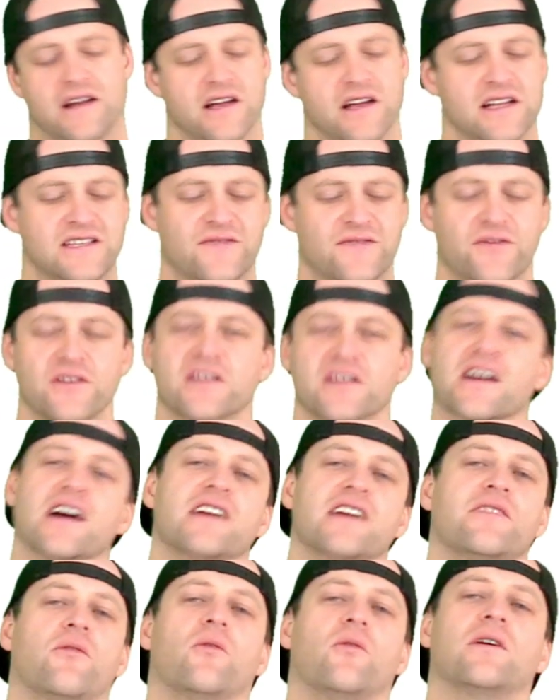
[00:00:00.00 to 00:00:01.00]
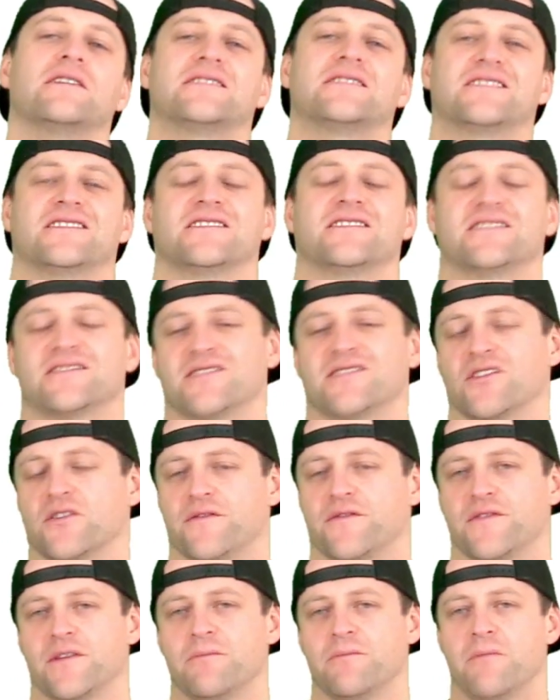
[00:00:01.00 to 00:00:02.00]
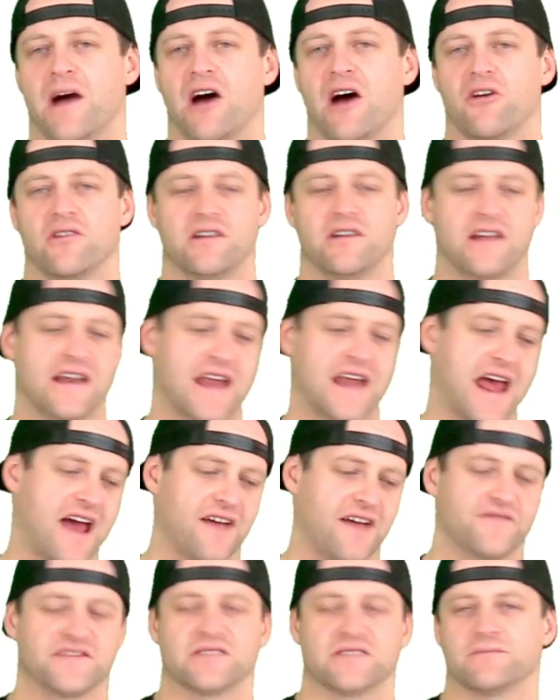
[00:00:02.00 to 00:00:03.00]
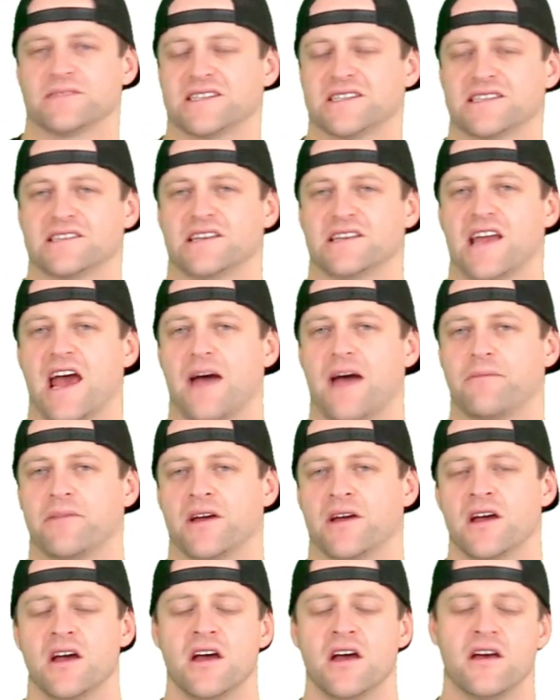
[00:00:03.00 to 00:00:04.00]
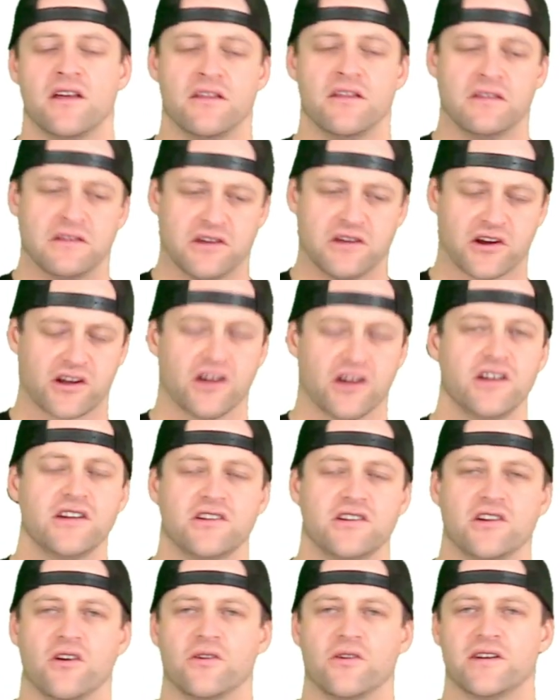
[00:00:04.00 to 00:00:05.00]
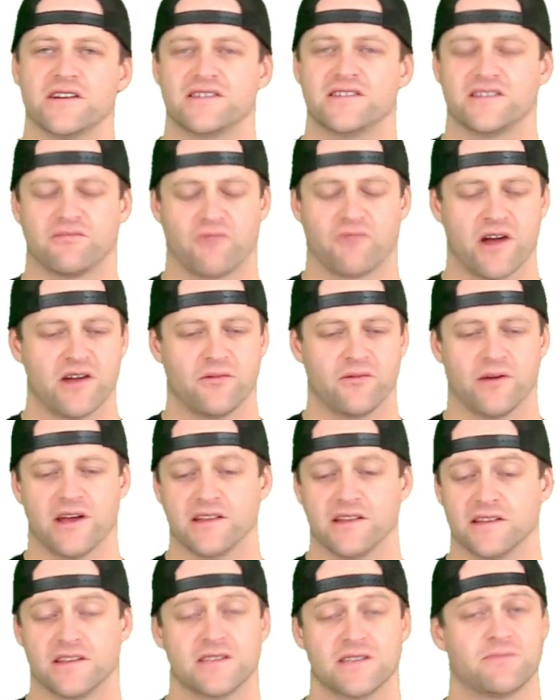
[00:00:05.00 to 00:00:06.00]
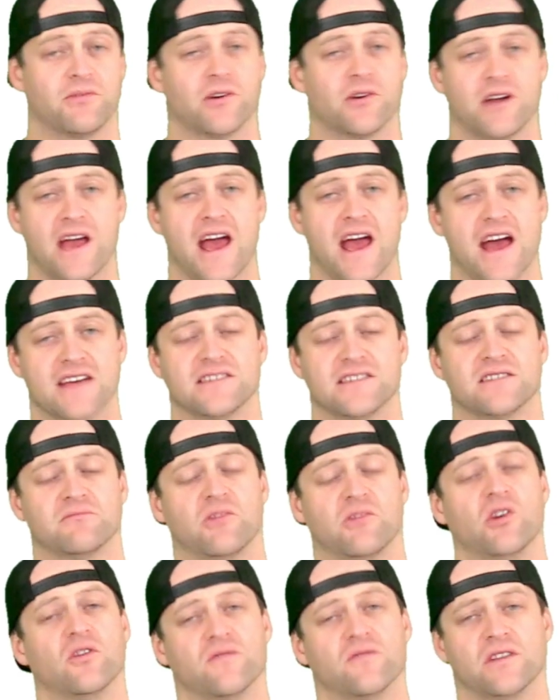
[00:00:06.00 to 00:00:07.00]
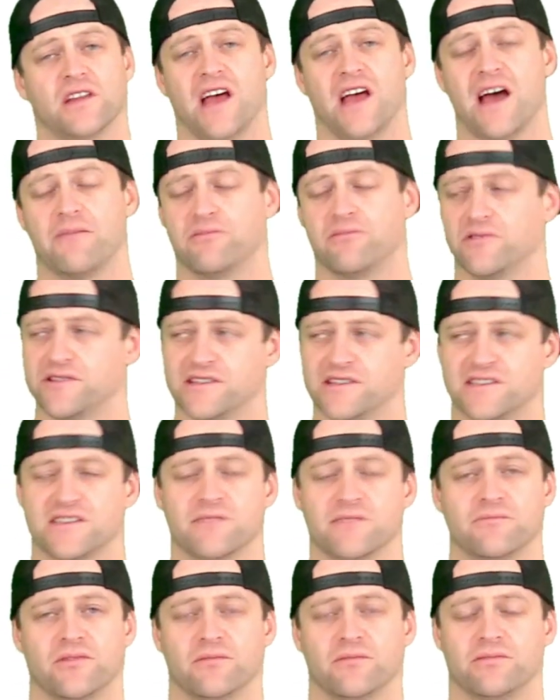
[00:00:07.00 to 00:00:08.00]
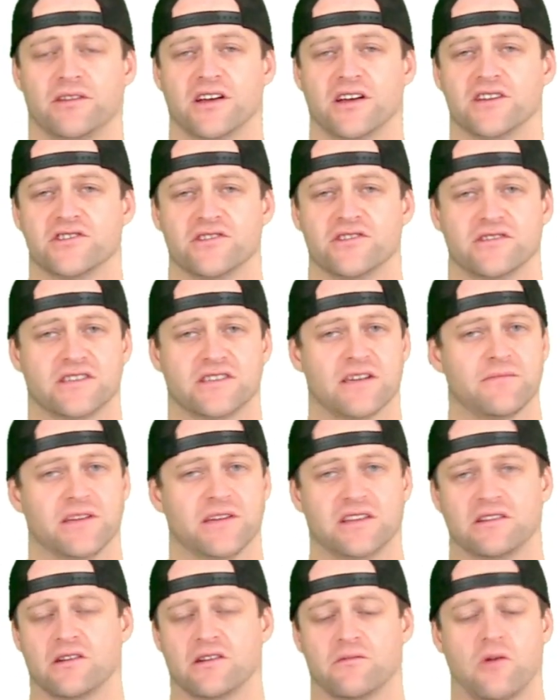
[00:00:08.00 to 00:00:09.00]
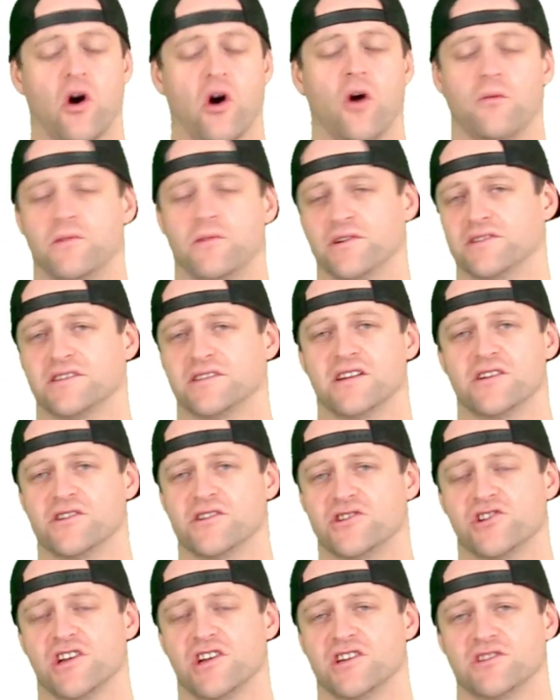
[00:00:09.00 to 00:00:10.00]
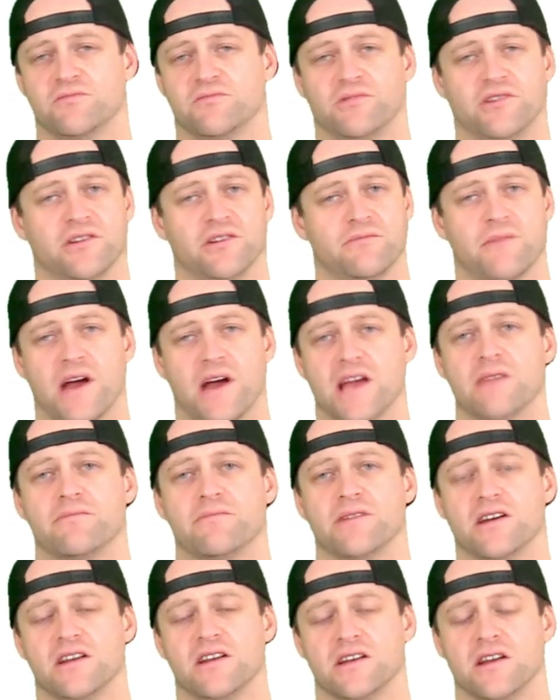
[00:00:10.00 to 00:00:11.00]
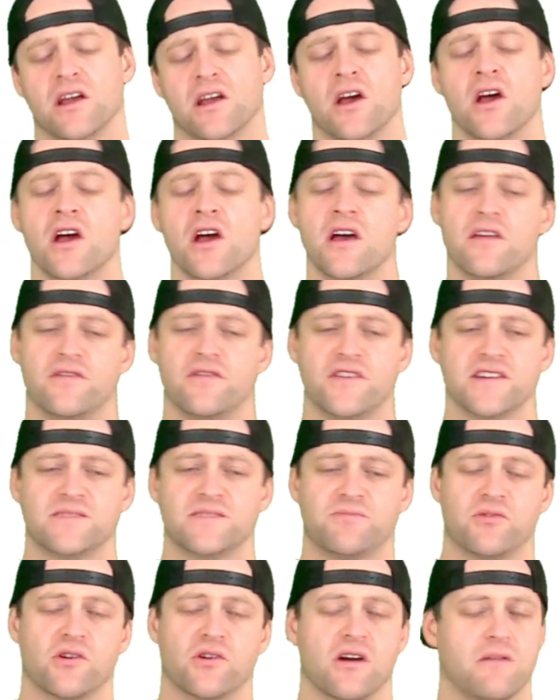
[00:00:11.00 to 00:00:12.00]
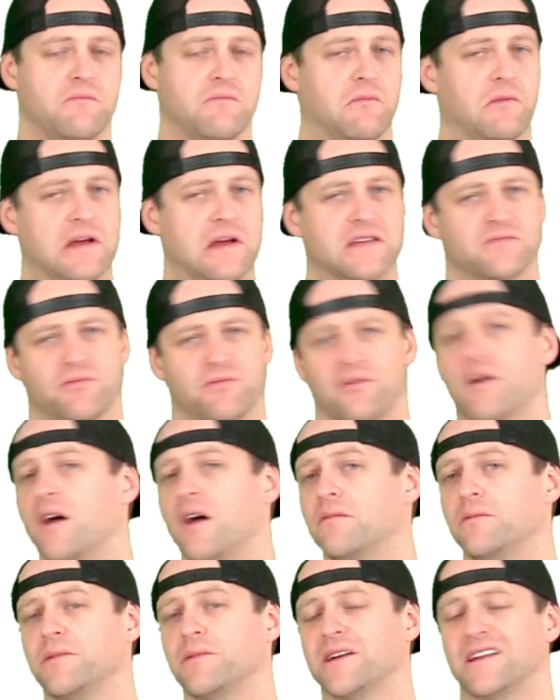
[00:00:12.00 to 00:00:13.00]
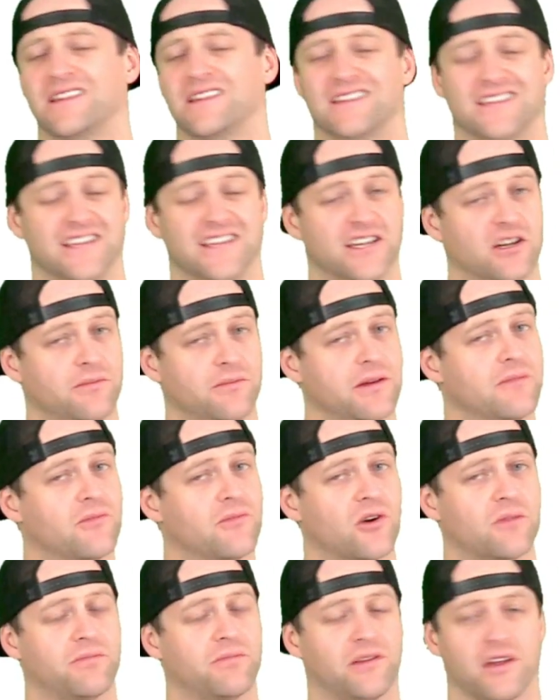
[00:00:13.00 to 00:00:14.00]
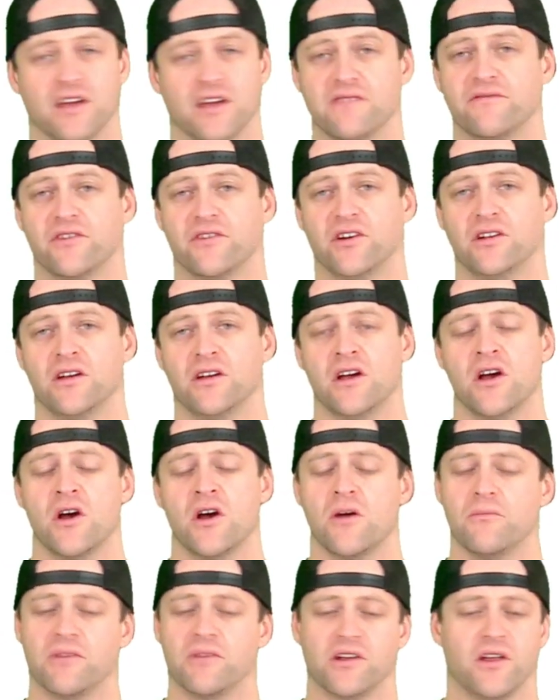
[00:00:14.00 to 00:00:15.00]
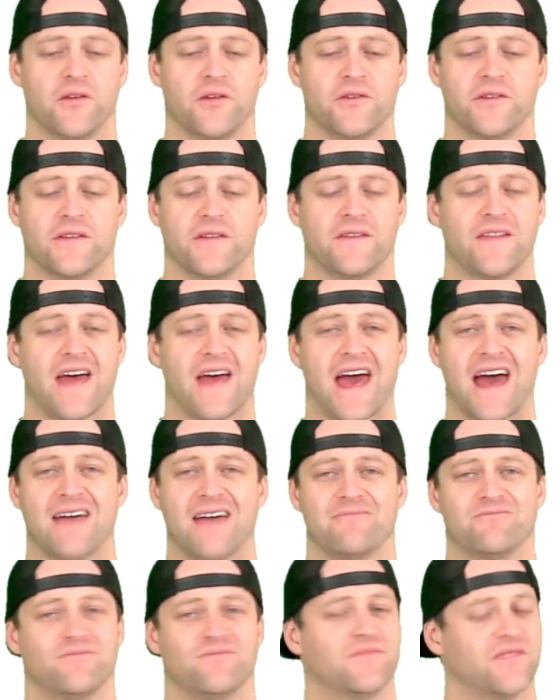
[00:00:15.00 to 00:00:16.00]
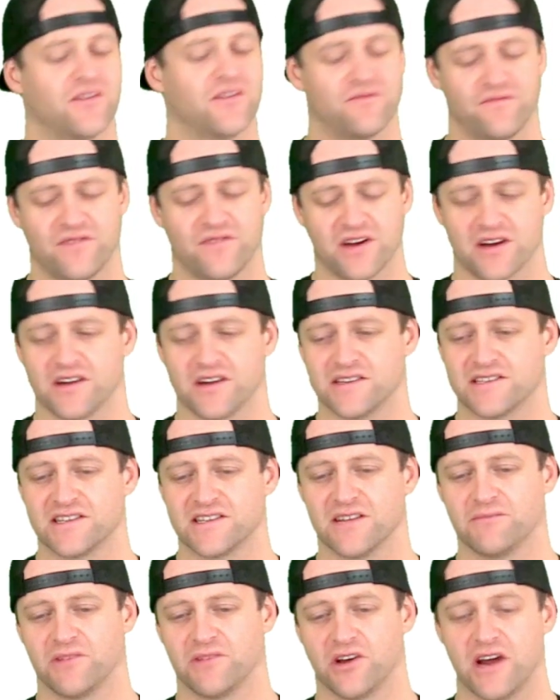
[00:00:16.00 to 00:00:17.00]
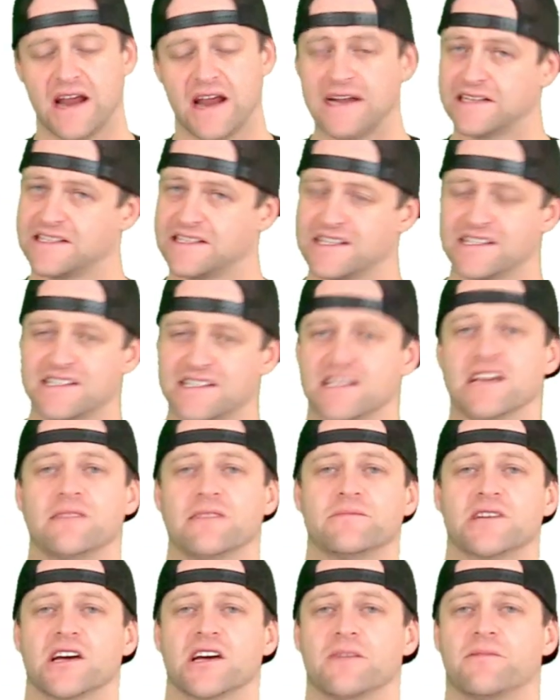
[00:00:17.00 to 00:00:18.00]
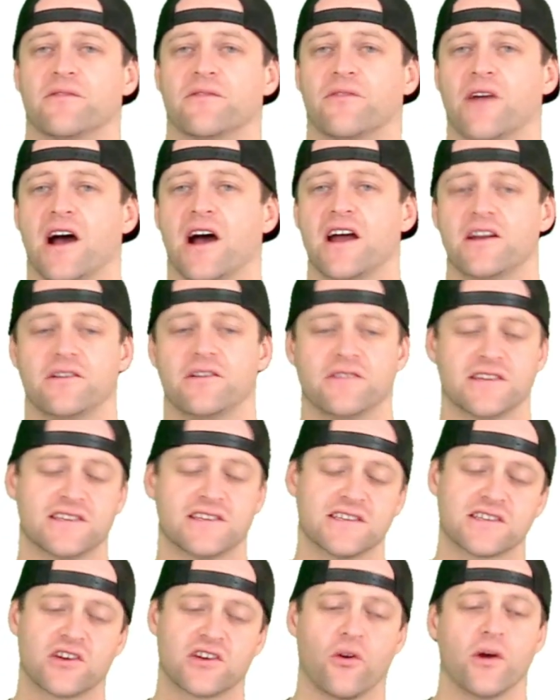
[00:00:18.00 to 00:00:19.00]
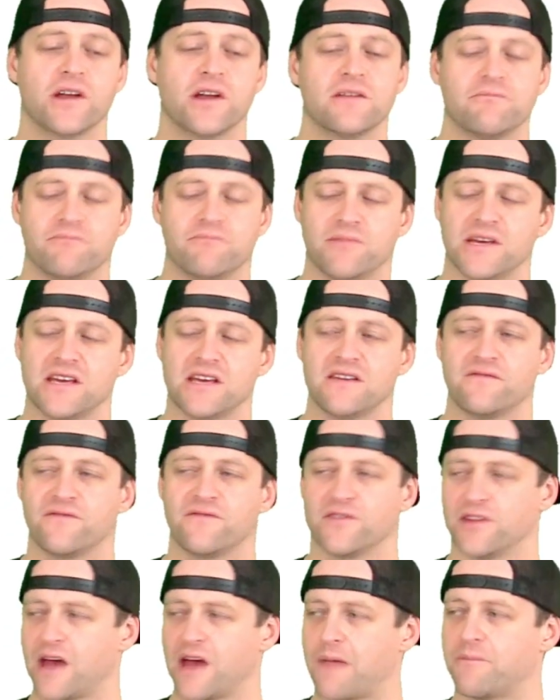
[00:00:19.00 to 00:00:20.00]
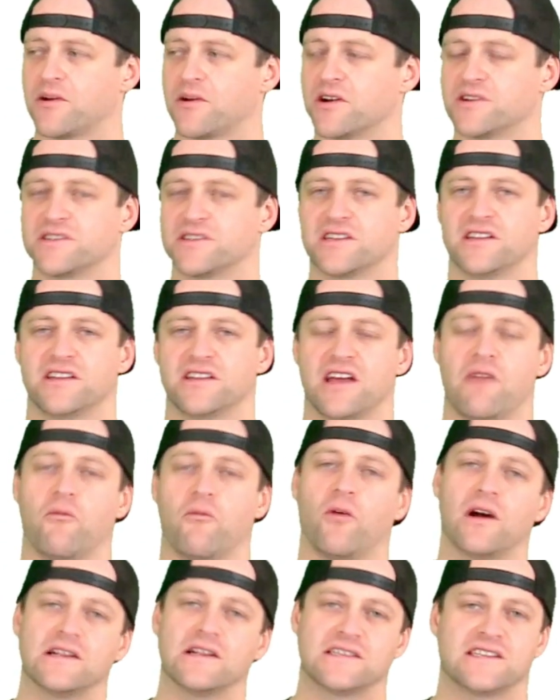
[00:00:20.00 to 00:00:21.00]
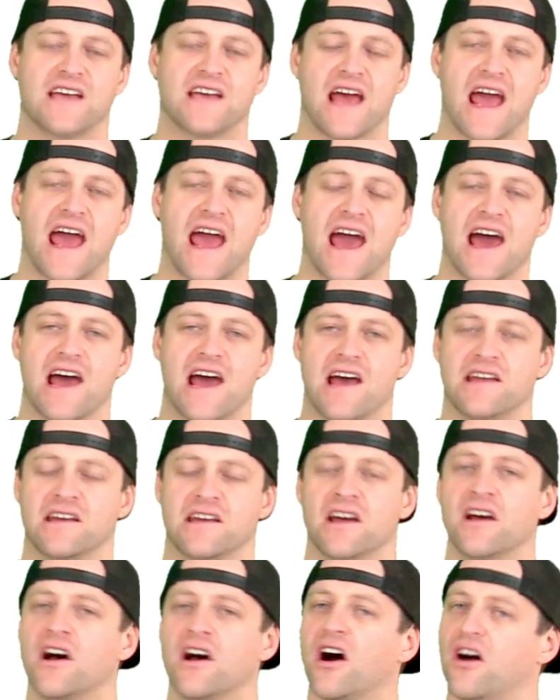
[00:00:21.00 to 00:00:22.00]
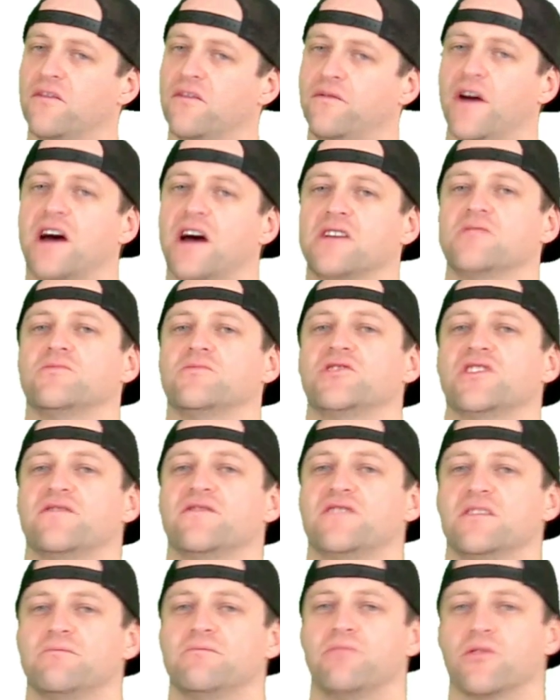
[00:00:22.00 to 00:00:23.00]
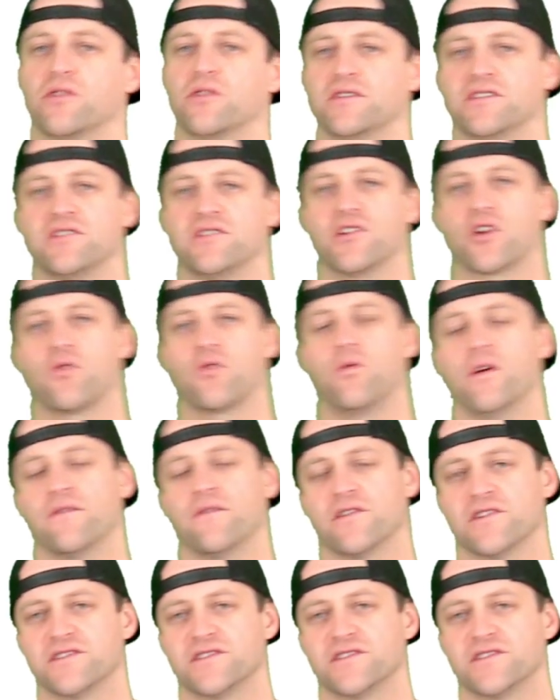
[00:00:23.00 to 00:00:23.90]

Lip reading: It's for the guy that wants to surf the mountain and have some snap. You're going to notice right away that this board has some overlap with the Simple Pleasures. I mean, they're almost interchangeable in my opinion. This board is probably a little bit more playful, but other than that, they're very similar, and it's the same type of rider. This is going to be for that person that wants to add a volume shifted board to their quiver.